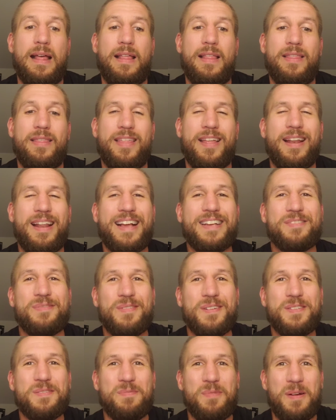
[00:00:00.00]
The next
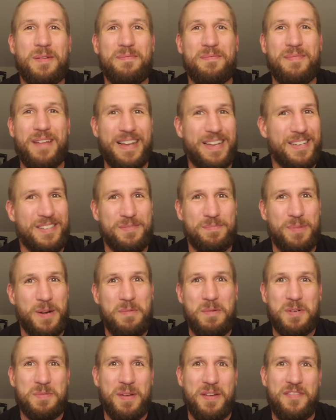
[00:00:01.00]
one is pretty
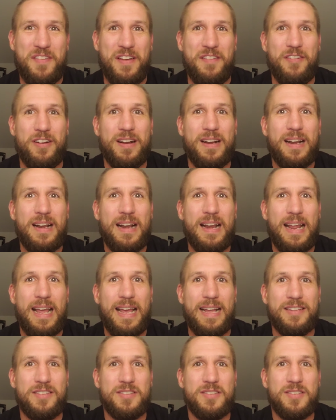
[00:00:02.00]
much my favorite.
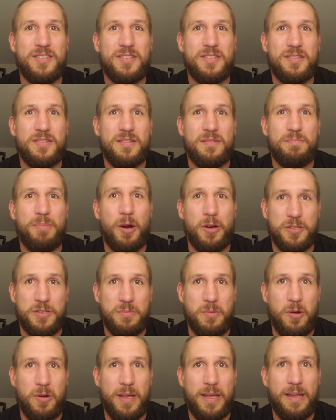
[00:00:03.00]
It's
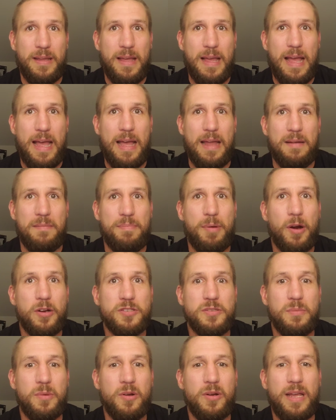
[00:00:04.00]
parsimony. And
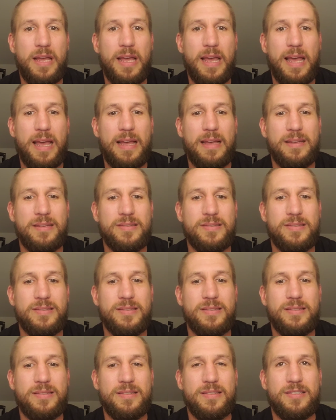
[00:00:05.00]
parsimony is
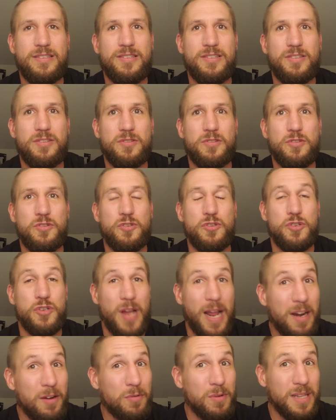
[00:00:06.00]

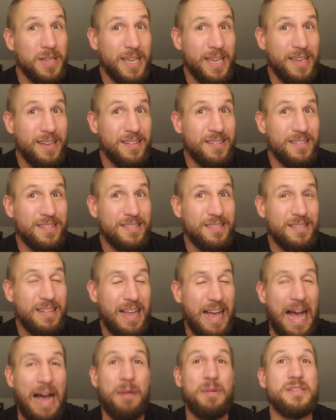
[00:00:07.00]
generally,
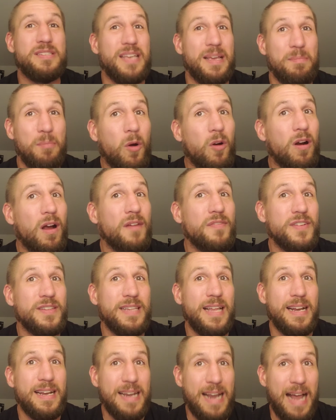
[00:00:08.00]
I would say more often
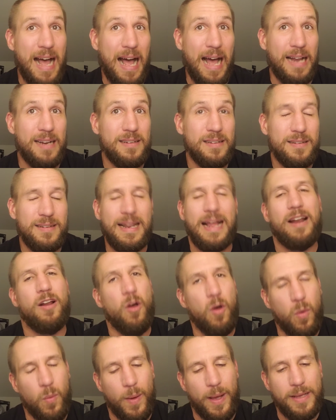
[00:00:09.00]
than not
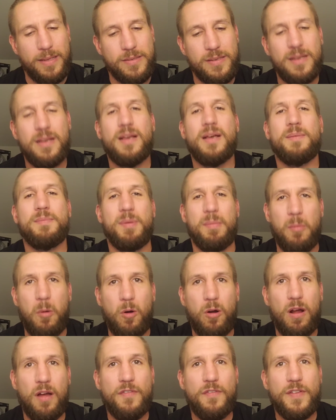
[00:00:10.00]
always, but
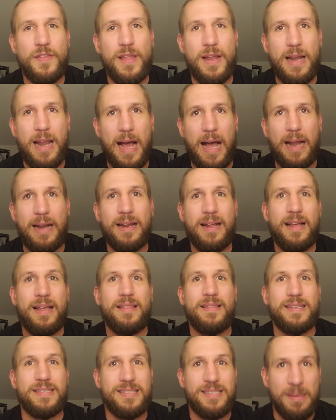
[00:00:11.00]
more often than not,
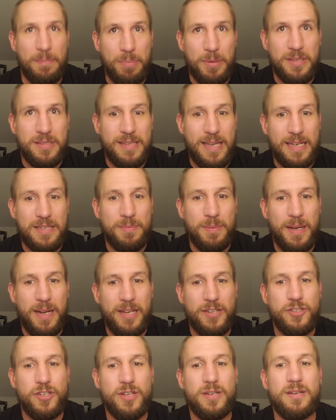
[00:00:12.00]
the simplest
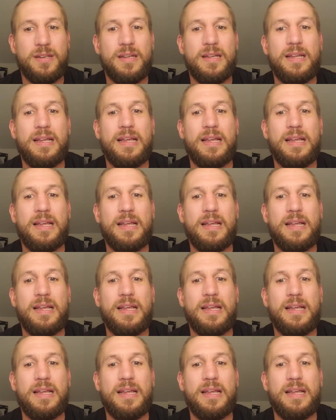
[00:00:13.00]
explanation